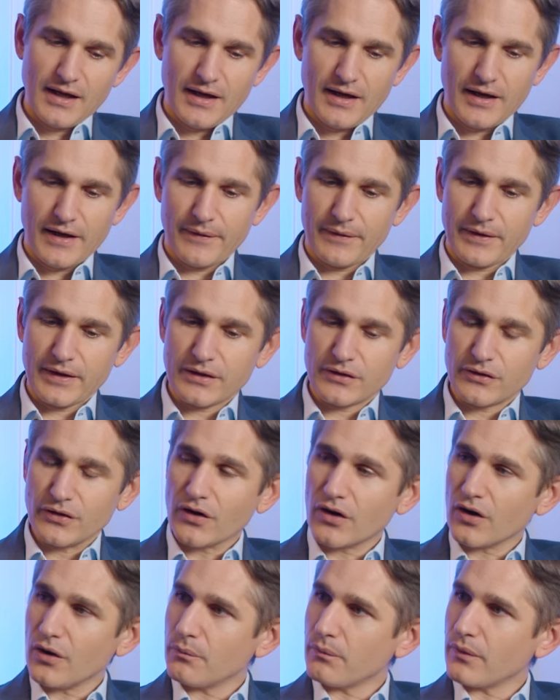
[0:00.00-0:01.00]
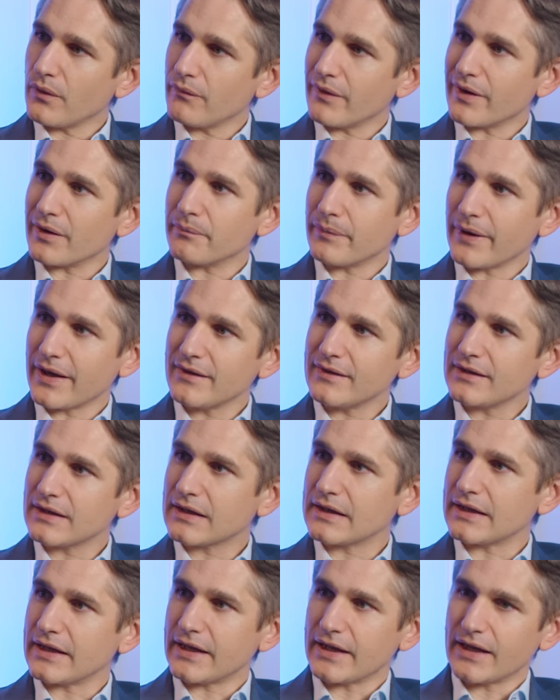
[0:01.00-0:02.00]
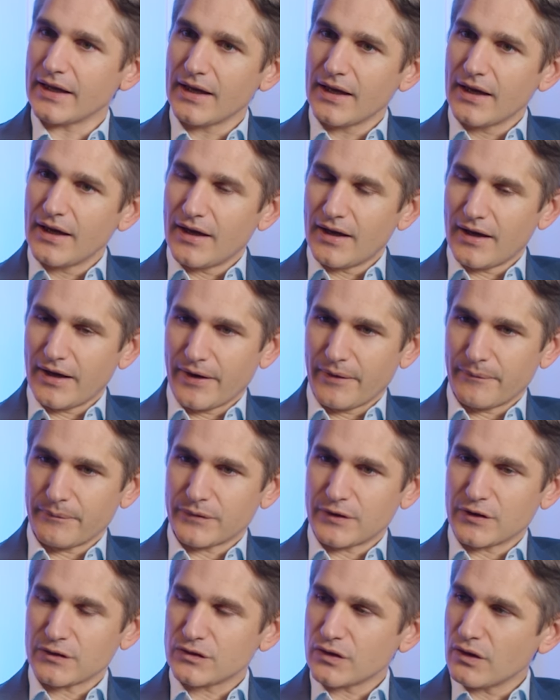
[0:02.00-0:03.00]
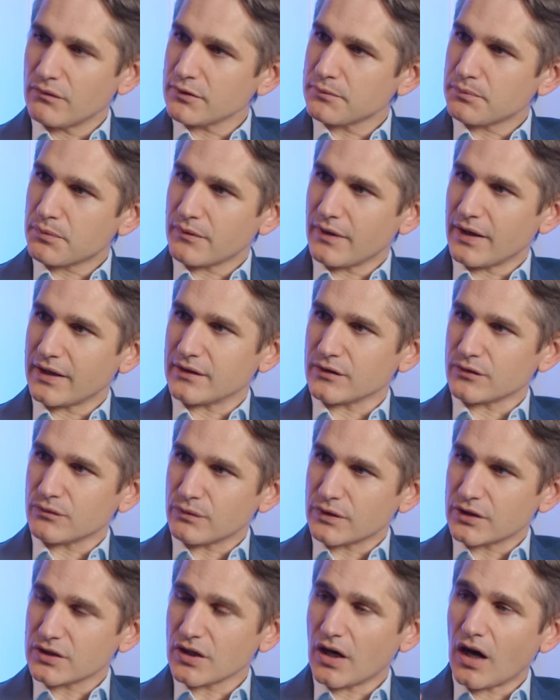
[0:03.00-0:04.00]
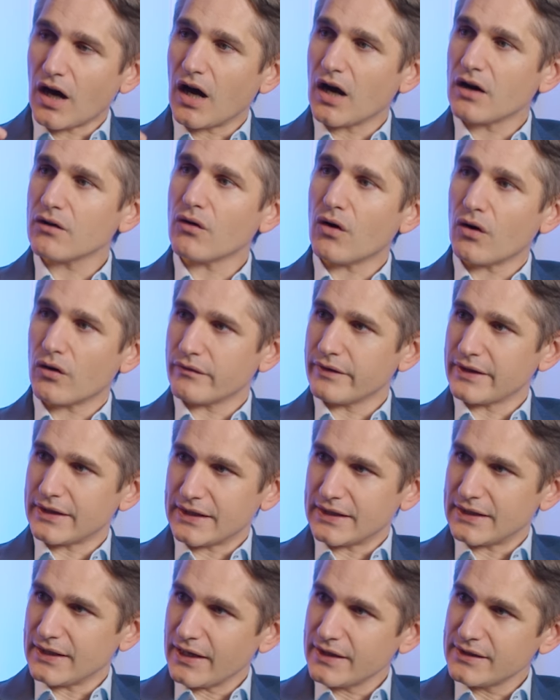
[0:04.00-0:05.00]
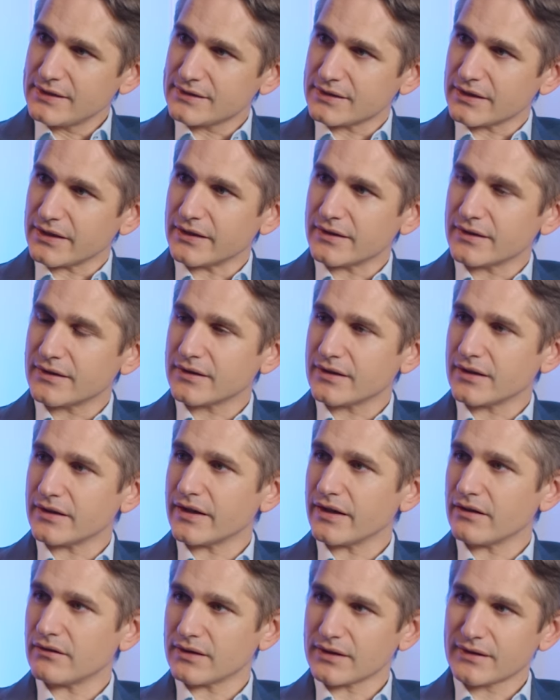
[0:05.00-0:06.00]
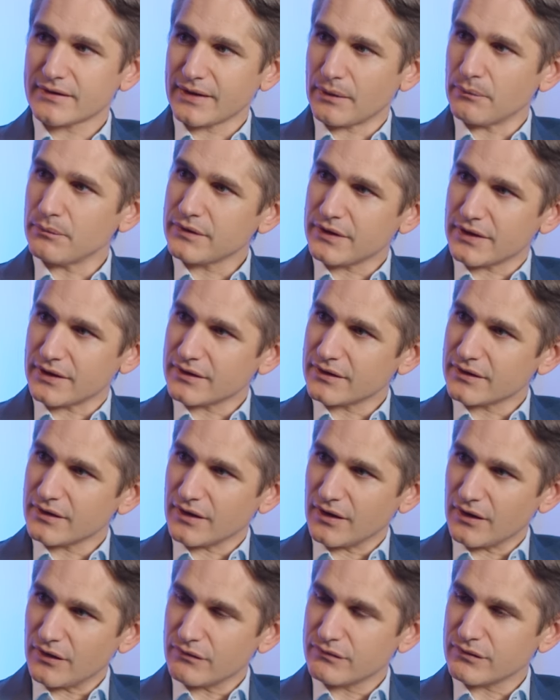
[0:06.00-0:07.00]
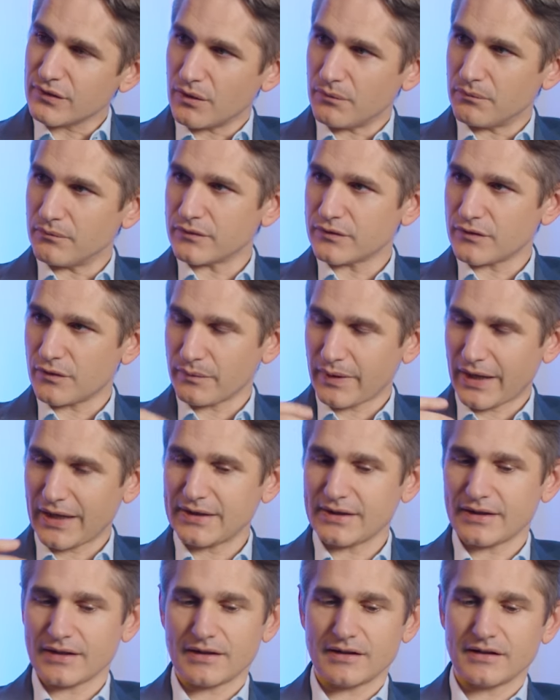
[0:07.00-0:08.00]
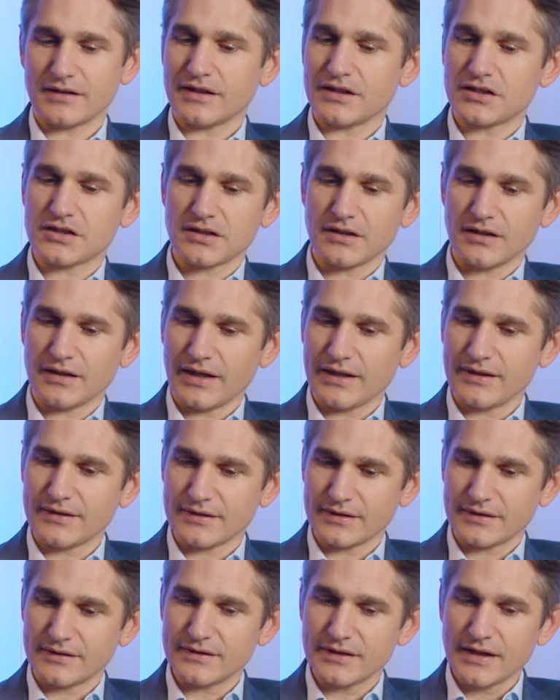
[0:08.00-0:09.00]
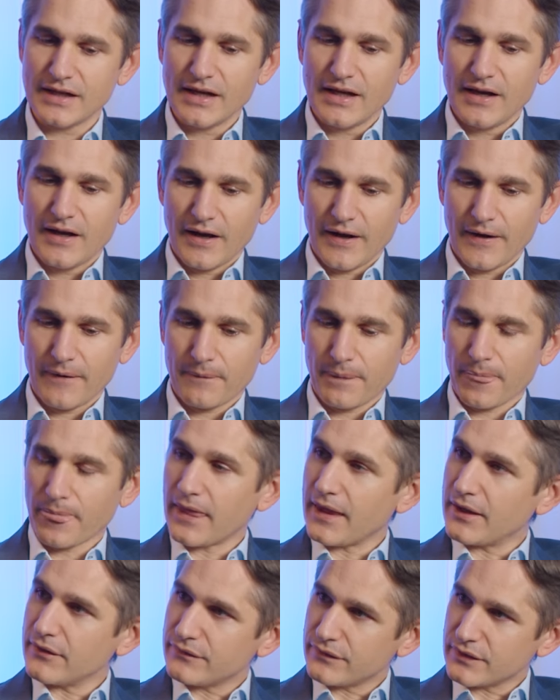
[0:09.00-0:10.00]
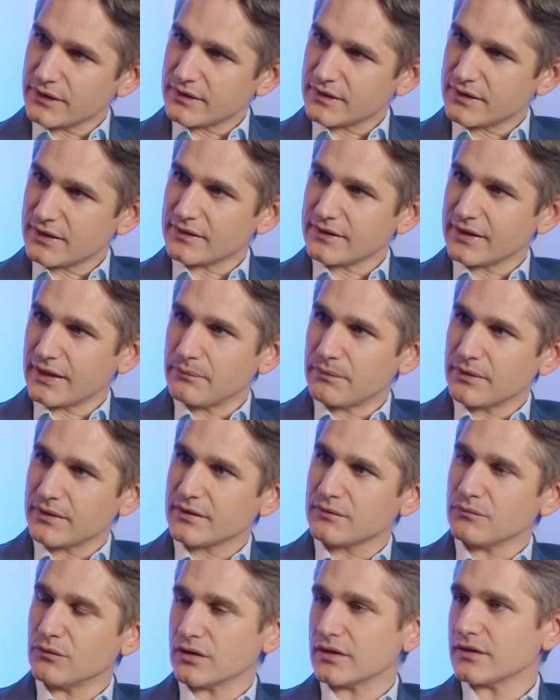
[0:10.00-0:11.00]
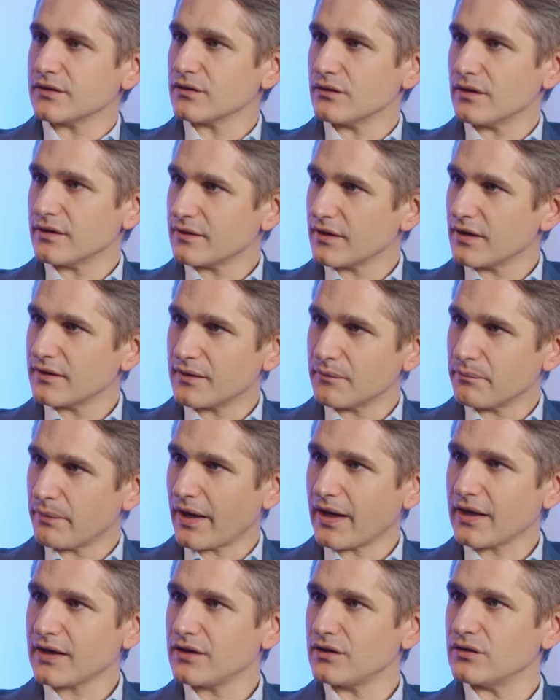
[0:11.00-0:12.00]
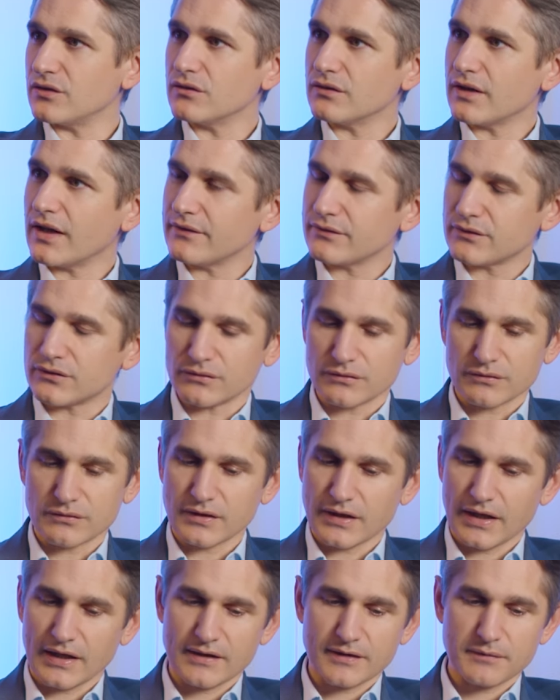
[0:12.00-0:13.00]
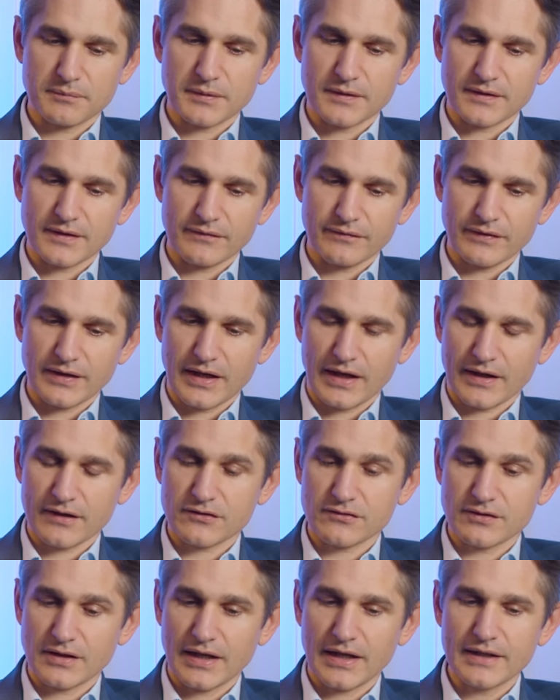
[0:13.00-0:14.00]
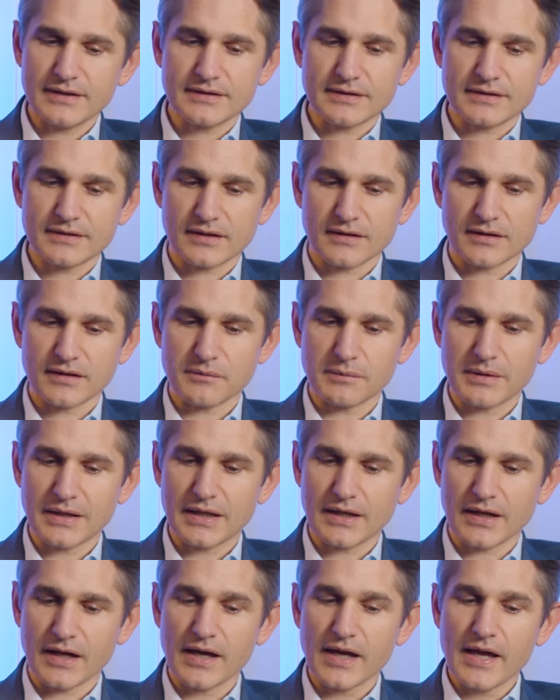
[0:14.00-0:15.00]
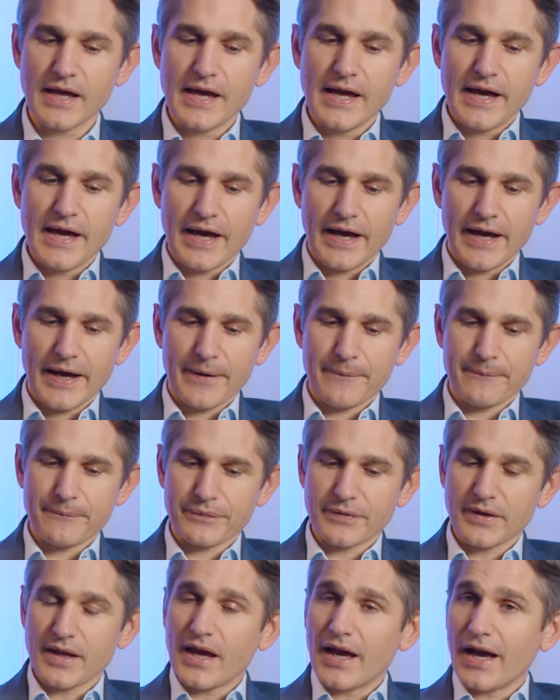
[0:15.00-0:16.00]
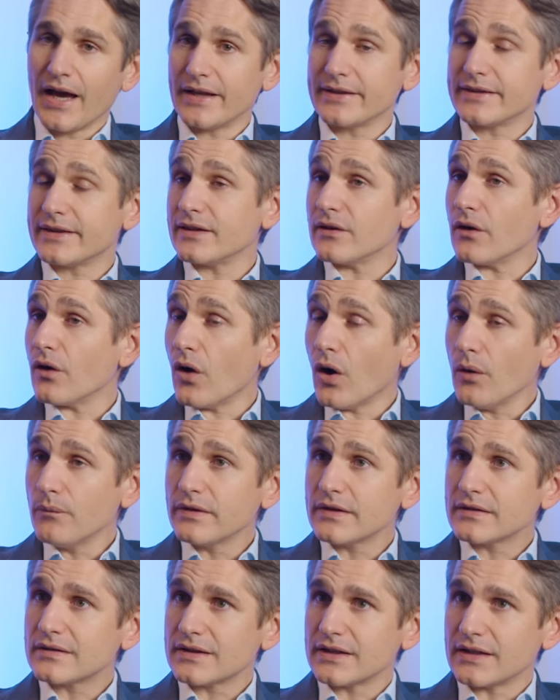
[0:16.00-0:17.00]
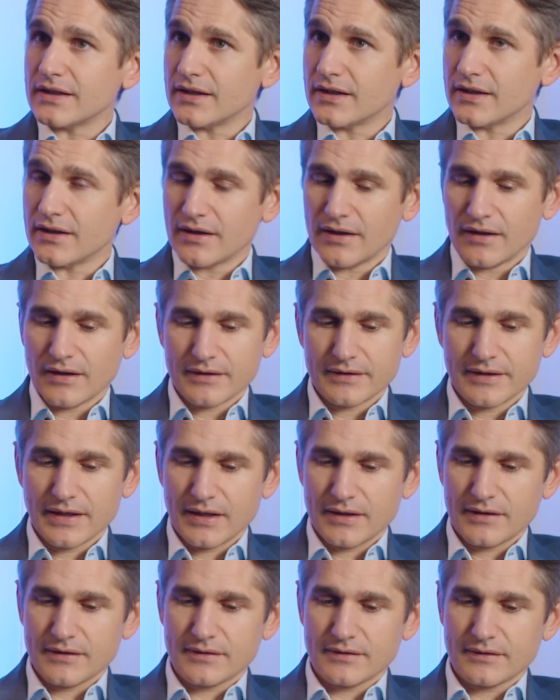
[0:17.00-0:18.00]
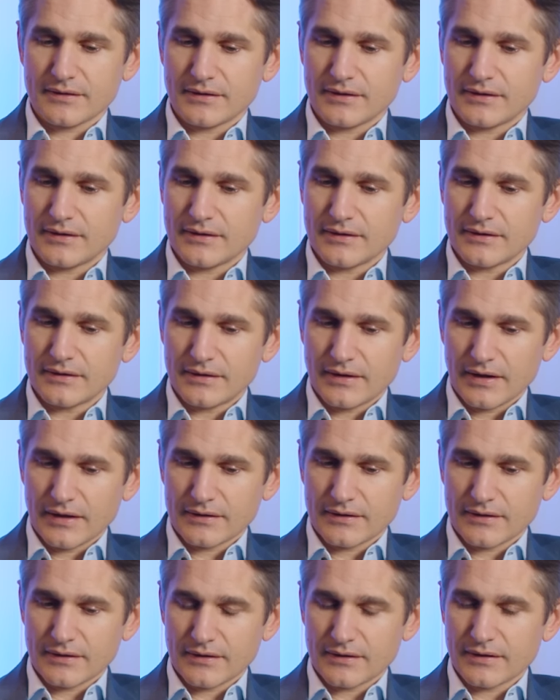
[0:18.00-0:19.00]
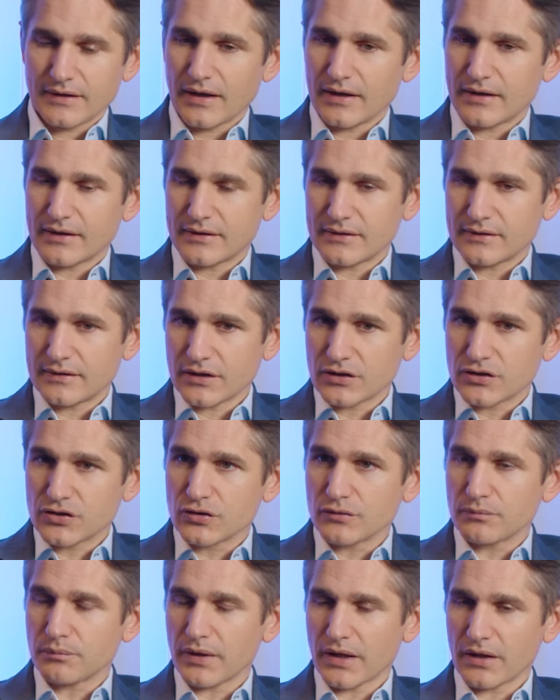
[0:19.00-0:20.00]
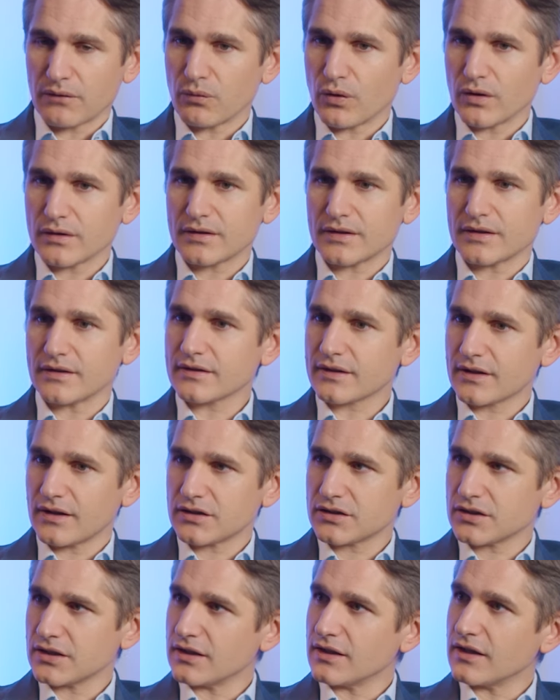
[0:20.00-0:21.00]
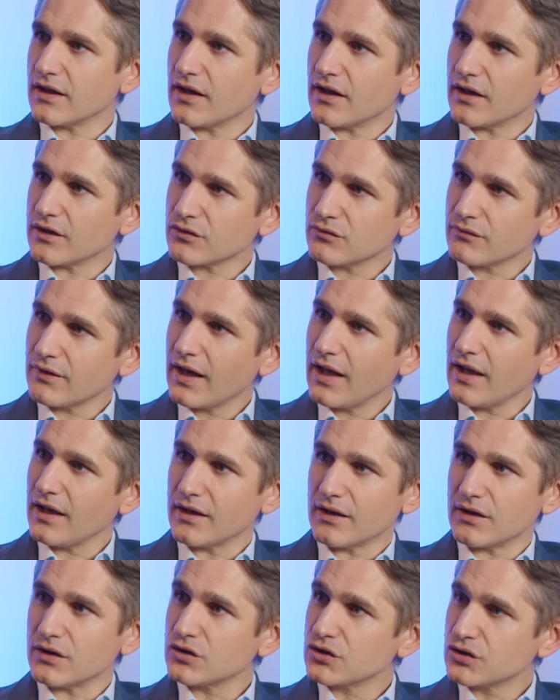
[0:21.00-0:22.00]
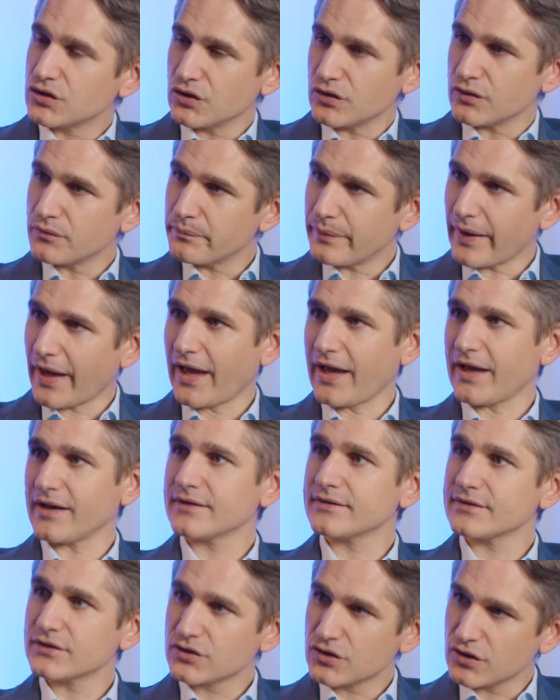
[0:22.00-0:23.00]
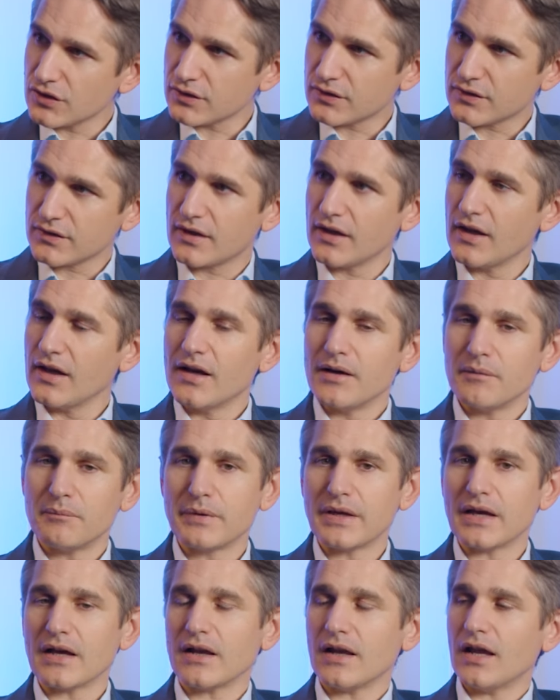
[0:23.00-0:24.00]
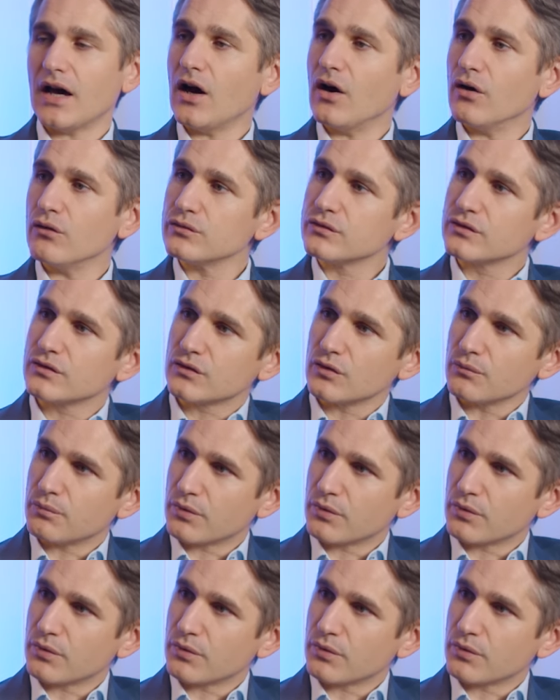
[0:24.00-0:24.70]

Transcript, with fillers: uh, in Europe, where basically um, the service providers which are already licensed, they're exempted uh, from, from getting an additional license um, if it's the same business model. So as, as a bank, you don't have to, to get a specific extra license on yeah. MiCA. Um, and obviously, uh, that is that that that should be and was a discussion as well. Should banks just be allowed to